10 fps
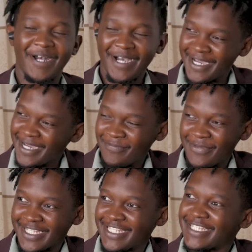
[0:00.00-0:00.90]

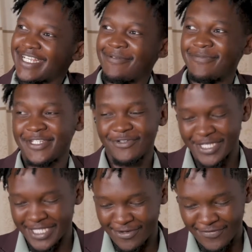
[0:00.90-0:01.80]
But I'm
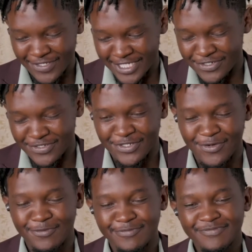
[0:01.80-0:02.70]
enjoying that conversation.
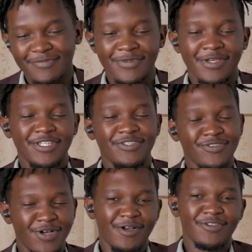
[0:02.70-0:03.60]
So, you know